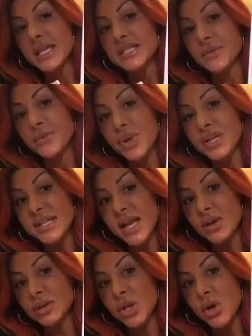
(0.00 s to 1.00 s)
It's a free
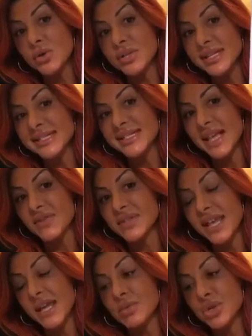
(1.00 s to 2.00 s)
download, seven
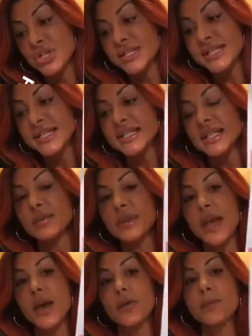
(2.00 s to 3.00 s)
day emergency slim
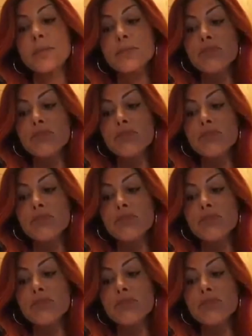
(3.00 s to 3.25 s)
down.